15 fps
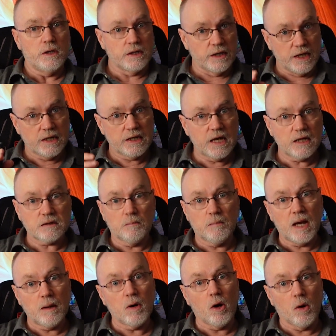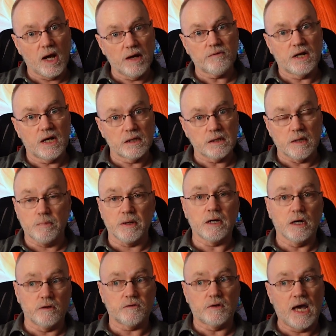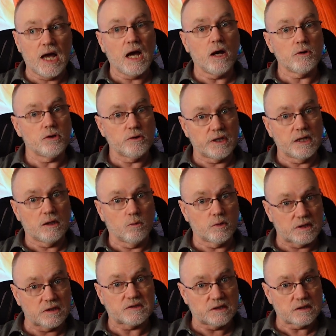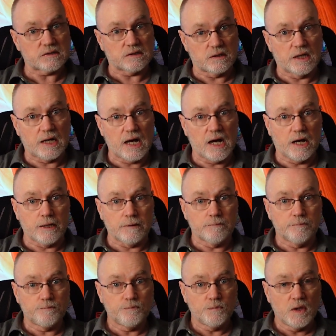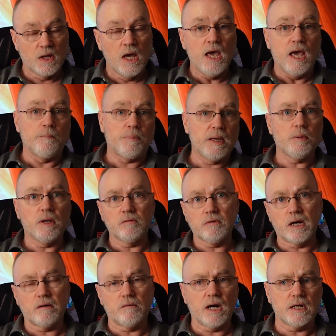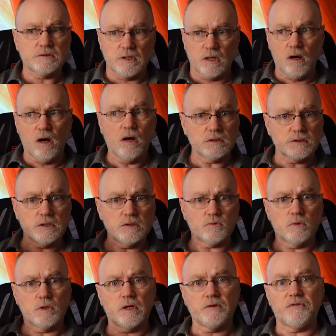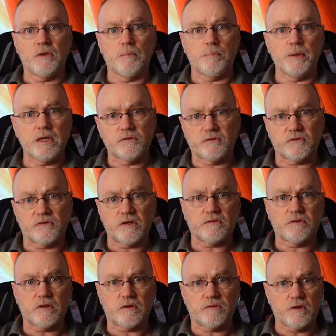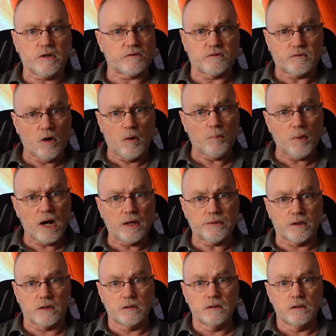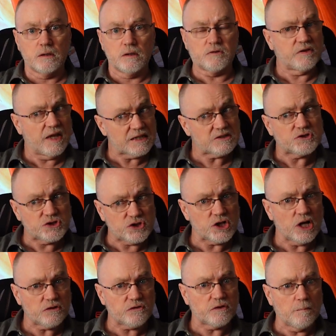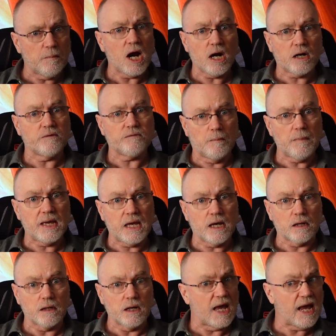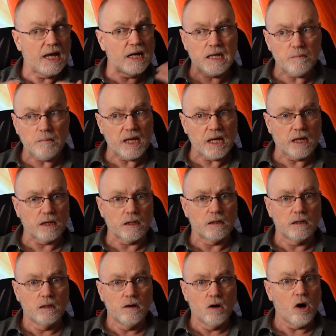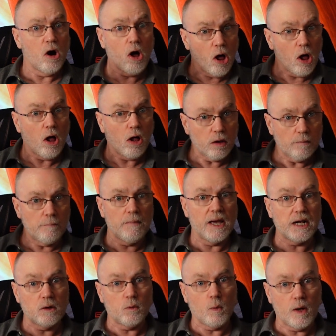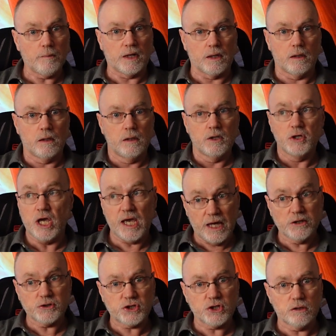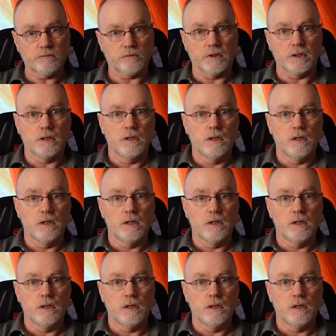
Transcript: You didn't get the memo, evidently, because now you're dealing with the 6 and the 9. And people are running around saying, oh, geez, we're looking for the beast, 666. Don't bother, because that's just the mark of a man. Any man. All men and women and children.